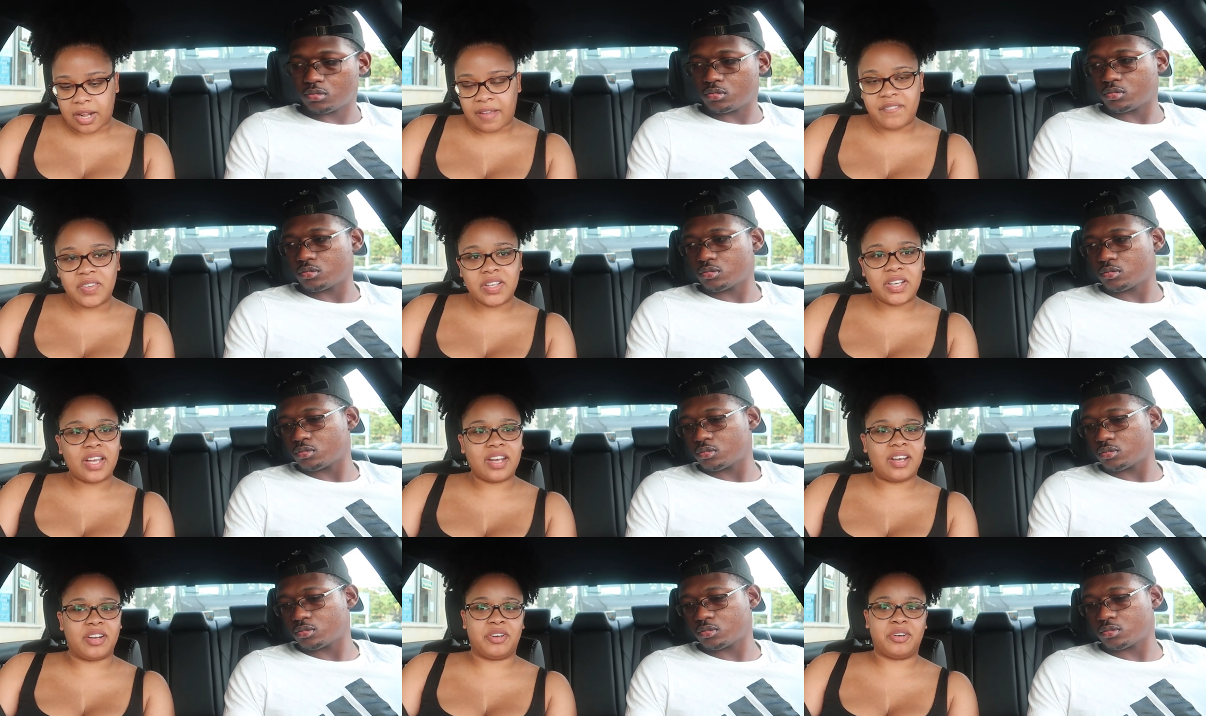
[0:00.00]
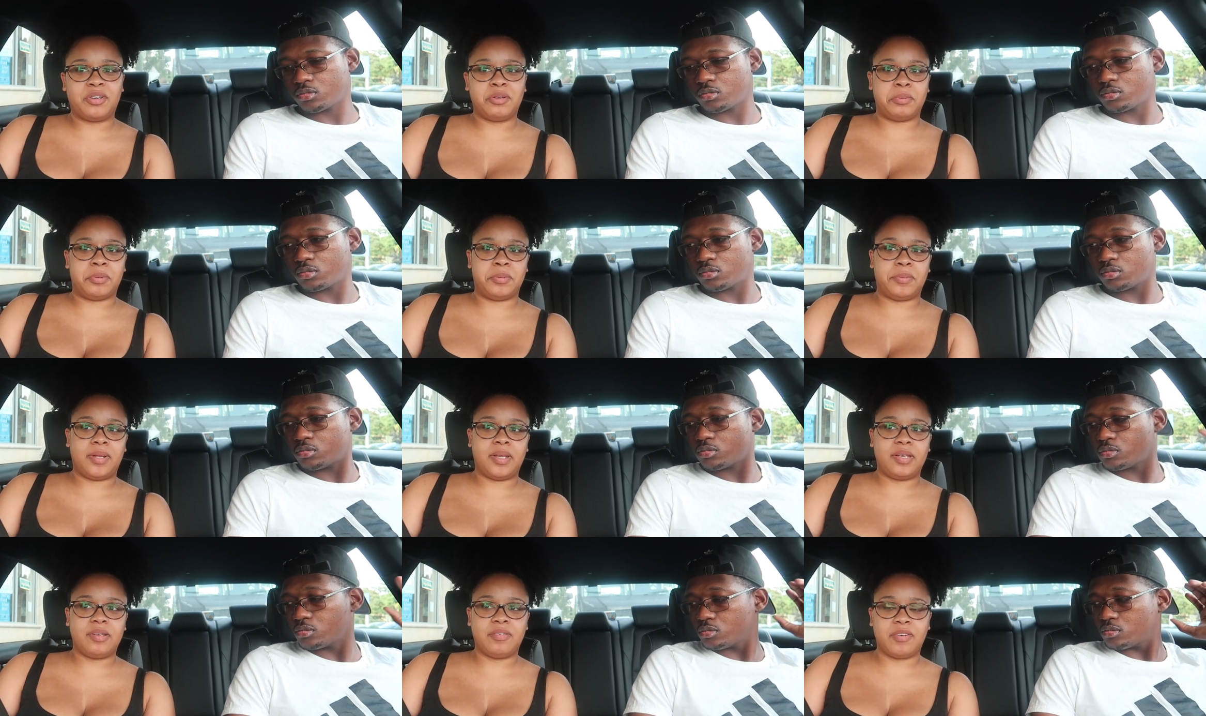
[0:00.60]
Speaker 1: I feel kind of hungry, but I
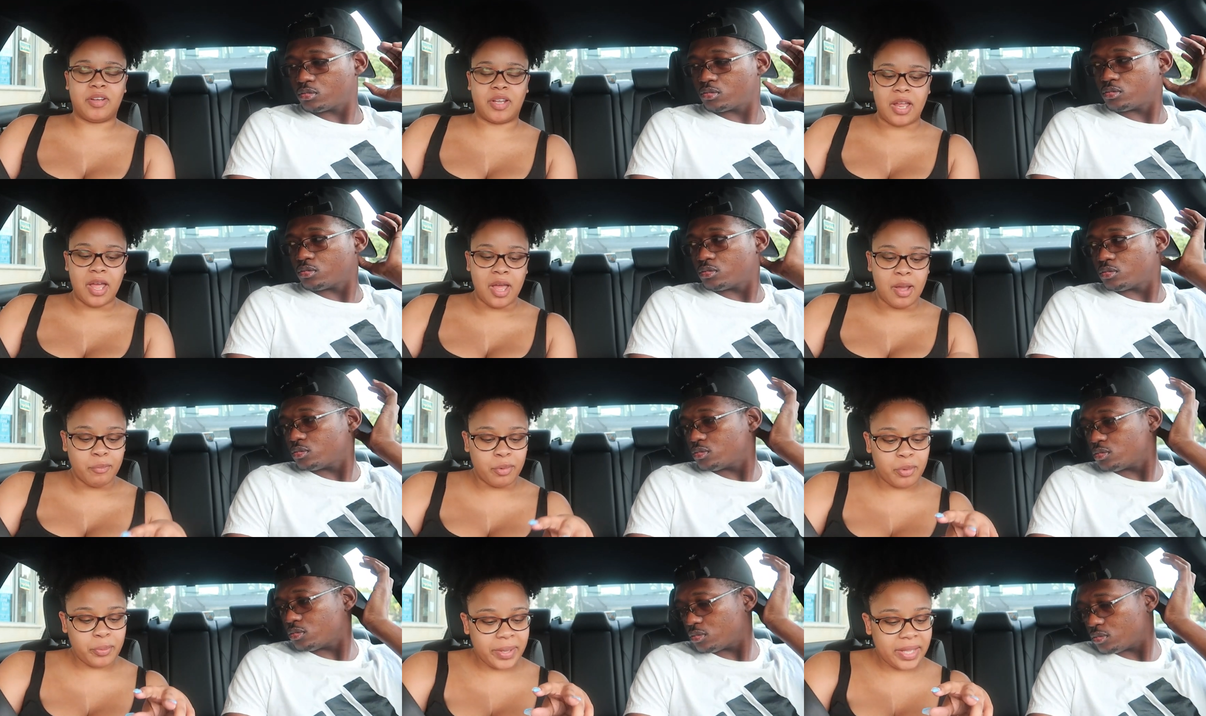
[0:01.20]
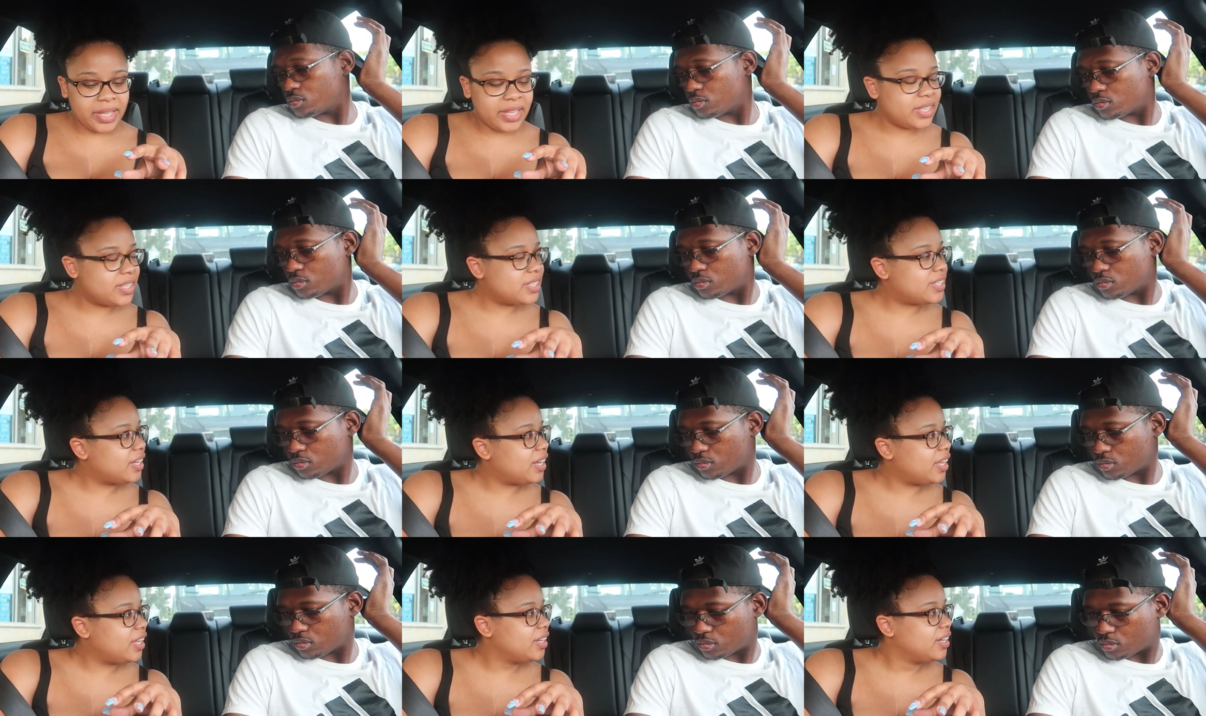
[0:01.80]
don't know what we eating
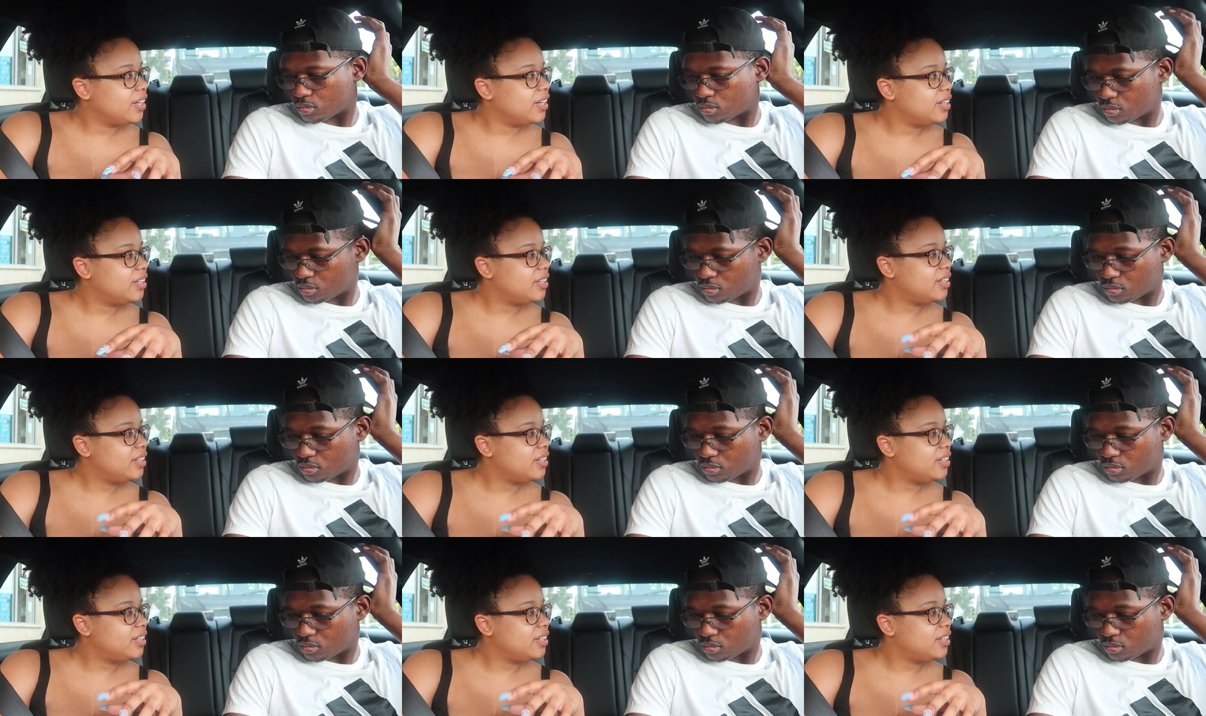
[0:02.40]
tonight.